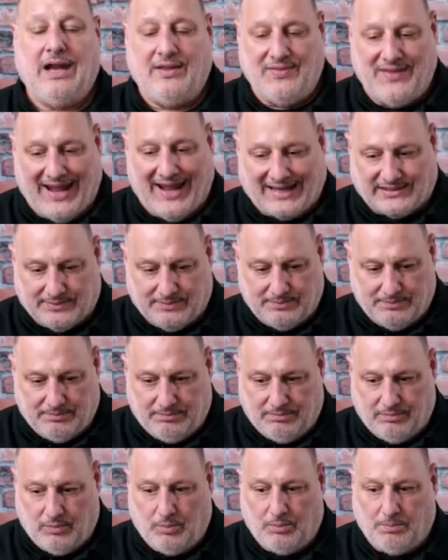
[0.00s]
And
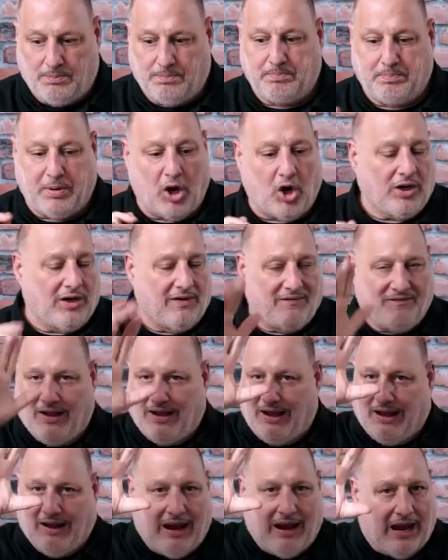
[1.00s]
that's part
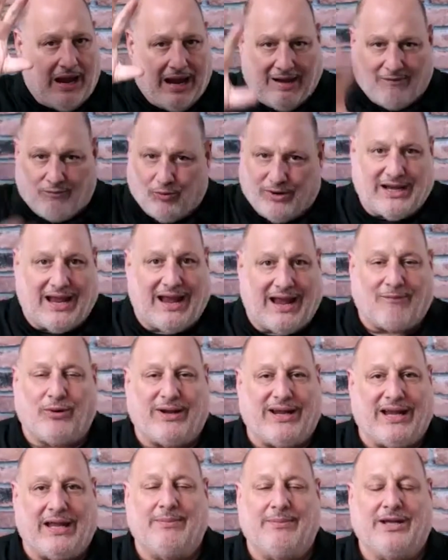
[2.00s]
of every
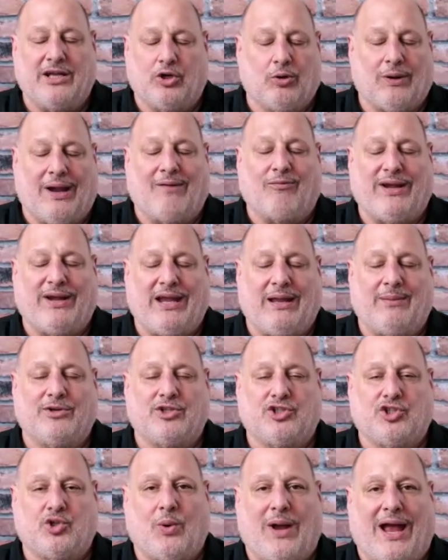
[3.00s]
image or every
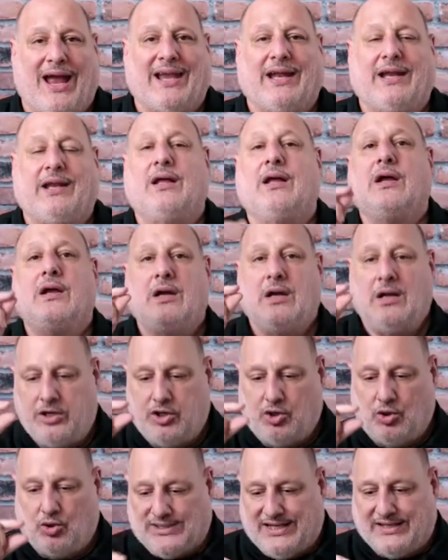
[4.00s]
image you edit,
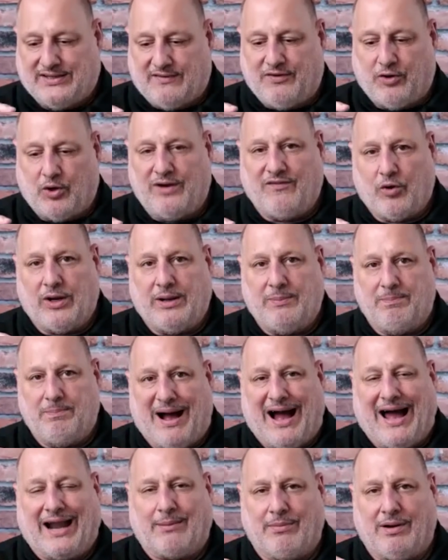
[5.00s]
you'll see at the very, very
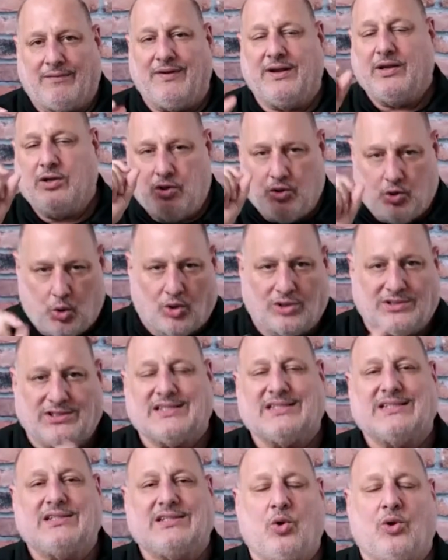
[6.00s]
bottom of it,
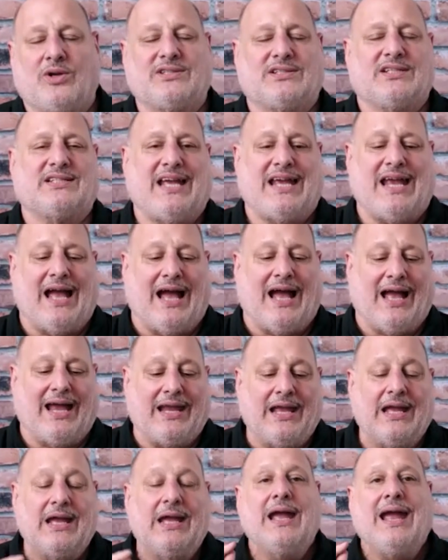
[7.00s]
noiseless
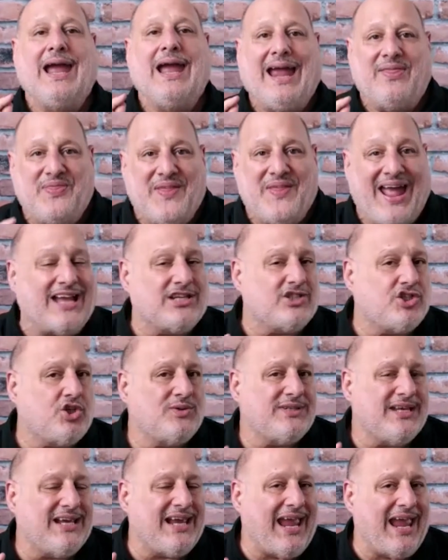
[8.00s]
AI. And
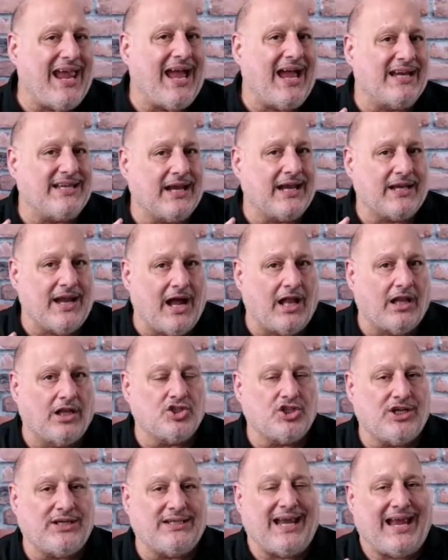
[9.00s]
that's using AI
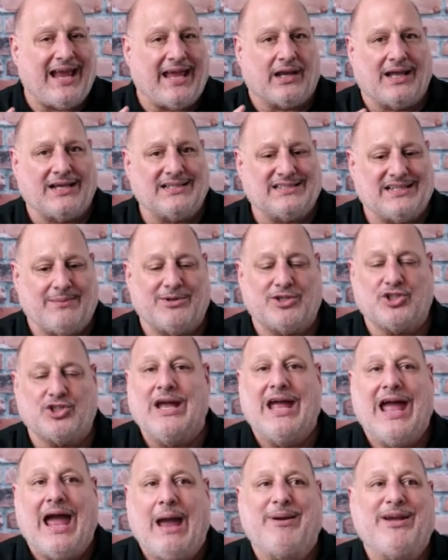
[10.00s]
technology to analyze
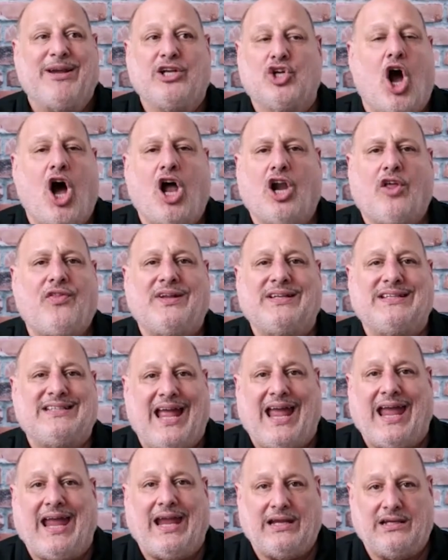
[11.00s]
image. I mean, gone are the
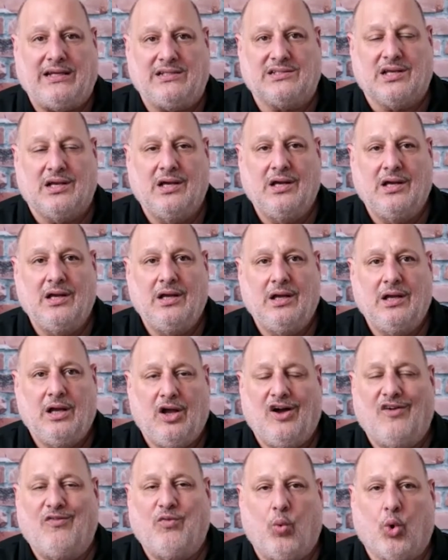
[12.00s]
days
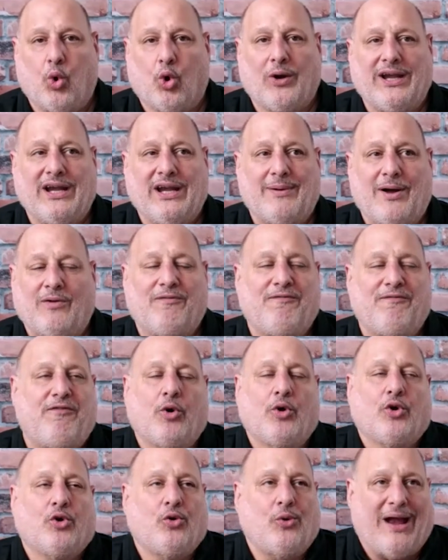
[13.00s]
of worrying about
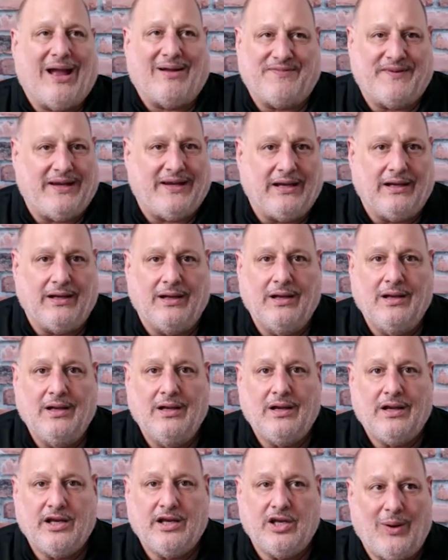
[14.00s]
photographing,
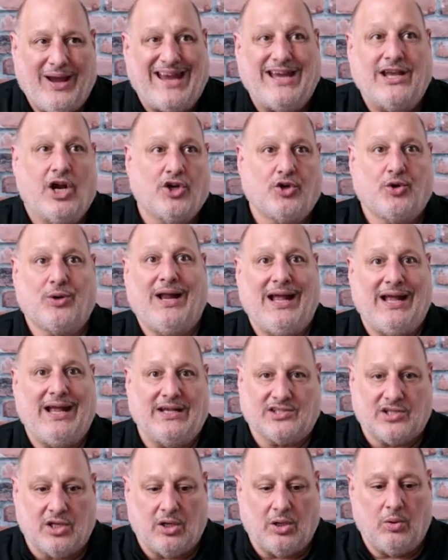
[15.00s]
800
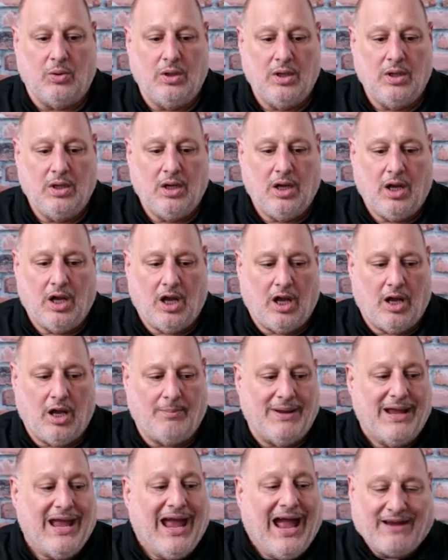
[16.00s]
ISO.
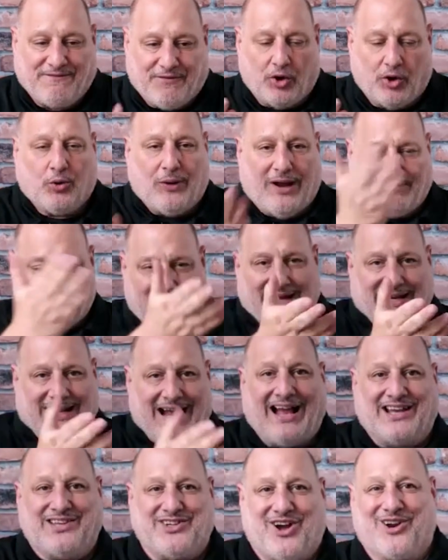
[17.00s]
I photographed my
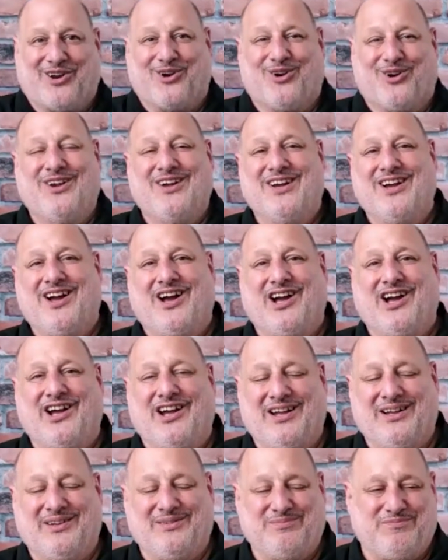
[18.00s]
goddaughter
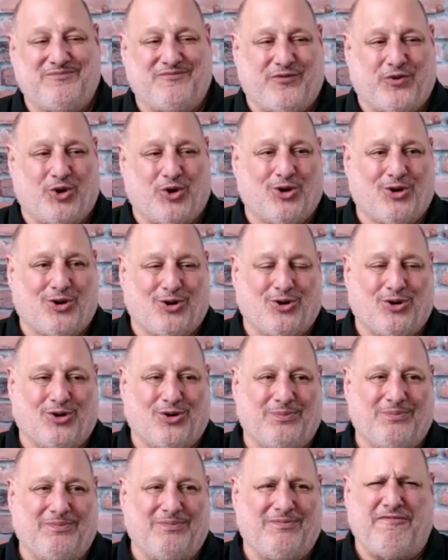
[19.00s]
for
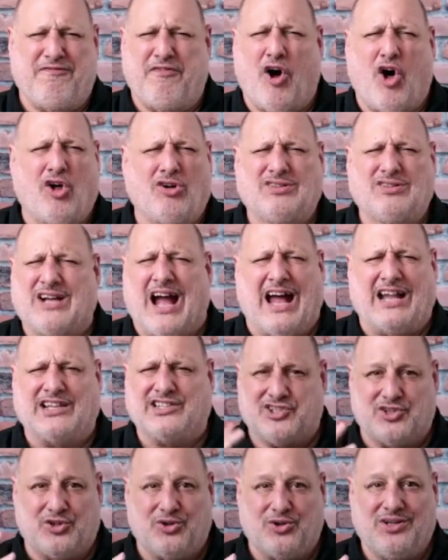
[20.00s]
her fall
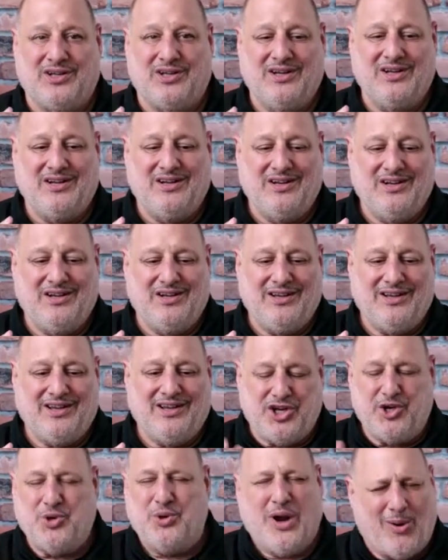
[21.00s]
concert.
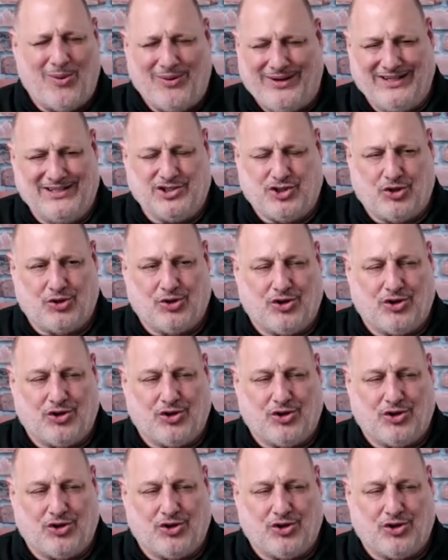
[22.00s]
You know how it is.